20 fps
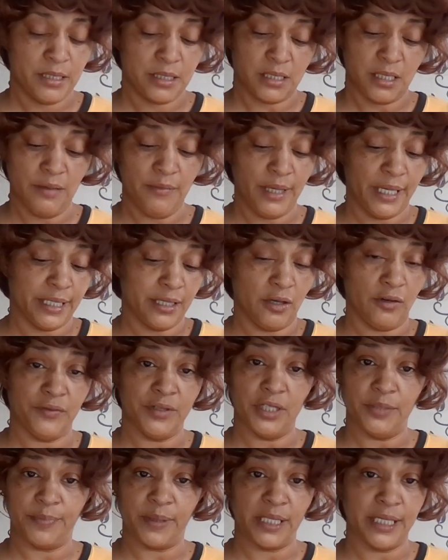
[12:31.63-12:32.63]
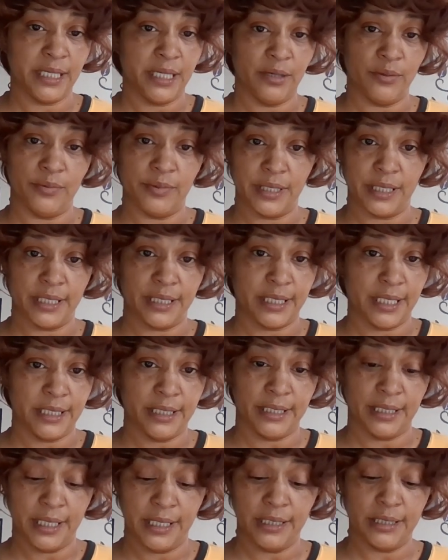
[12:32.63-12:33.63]
Somebody over here playing with it.
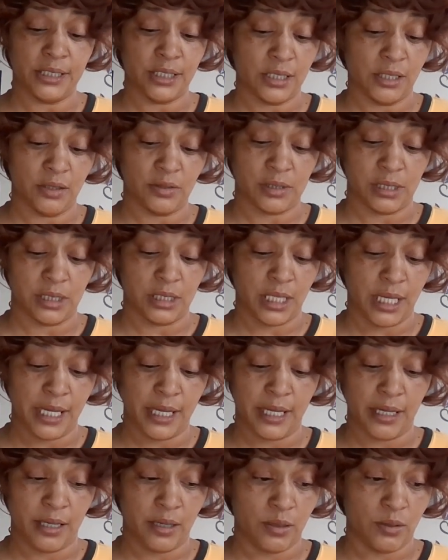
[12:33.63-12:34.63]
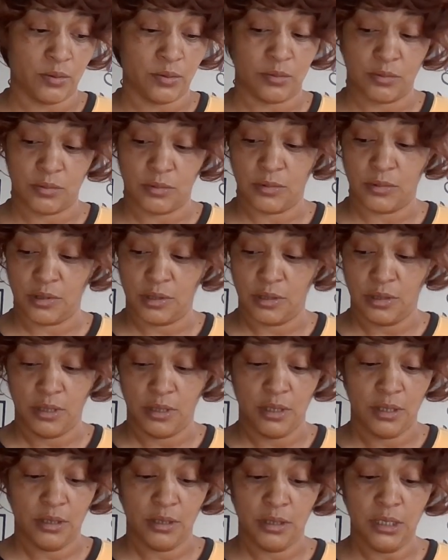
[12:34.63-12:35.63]
They, they should go sit down.
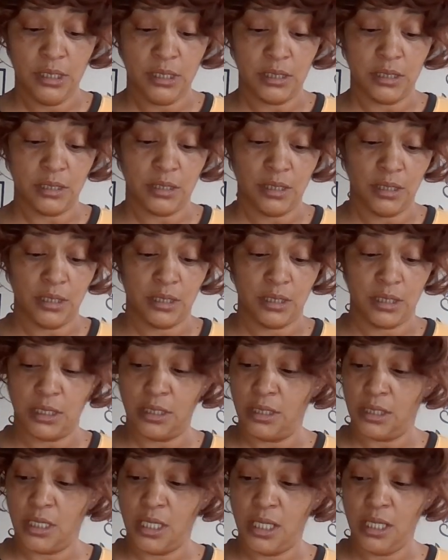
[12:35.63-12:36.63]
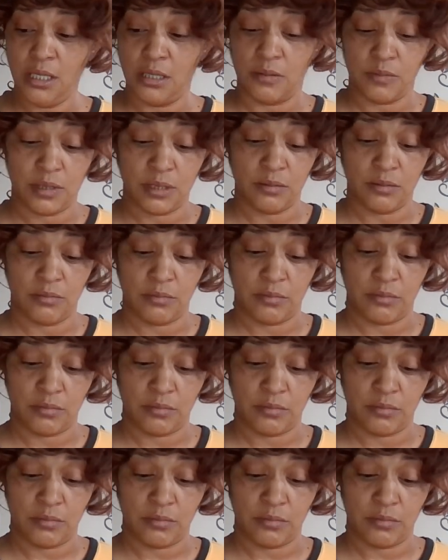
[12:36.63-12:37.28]
Listen to the Ten of Cups.